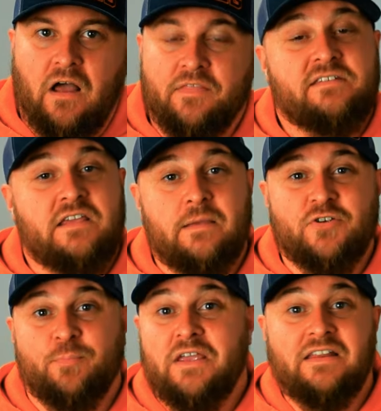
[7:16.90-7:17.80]
These games
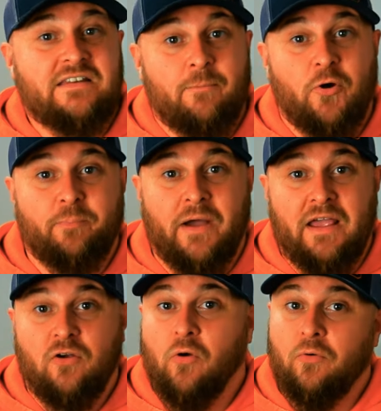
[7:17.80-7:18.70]
are being demoed by
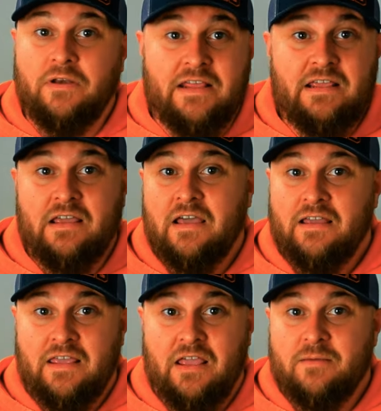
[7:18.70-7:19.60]
Crow D
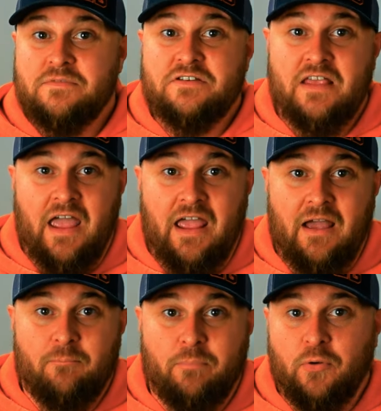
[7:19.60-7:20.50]
Games
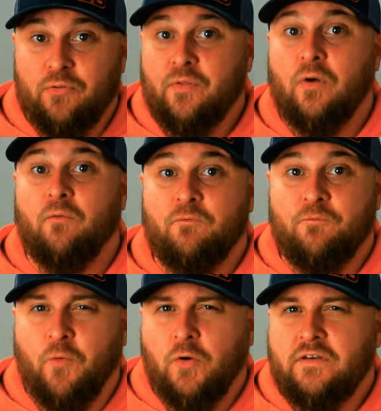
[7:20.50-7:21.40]
at booth
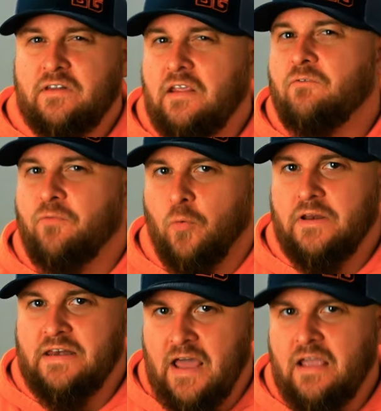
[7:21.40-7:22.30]

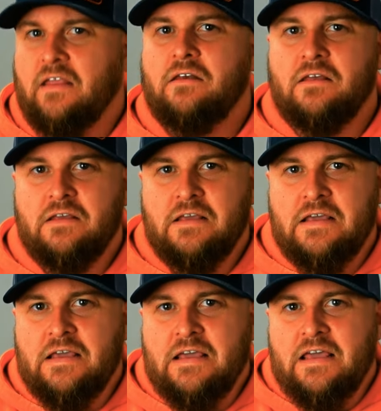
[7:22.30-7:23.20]
1449.
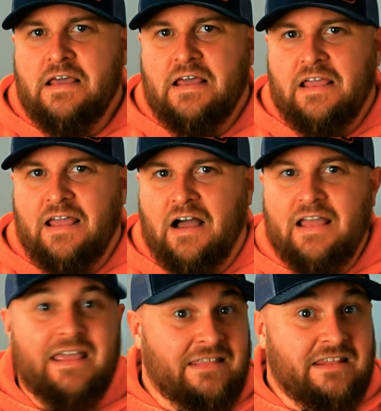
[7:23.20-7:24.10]

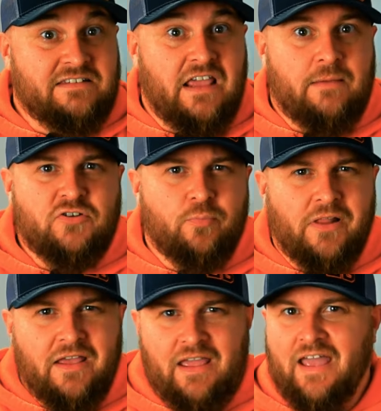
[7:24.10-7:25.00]
In these games, you
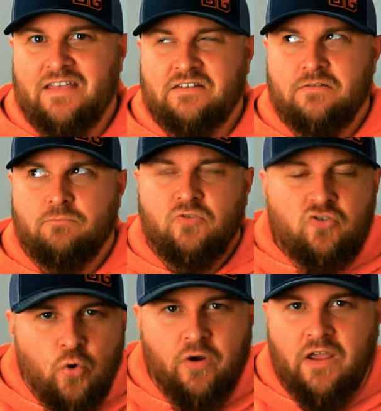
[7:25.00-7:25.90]
play as
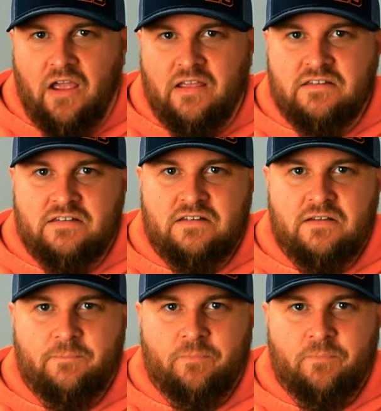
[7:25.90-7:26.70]
tour guides.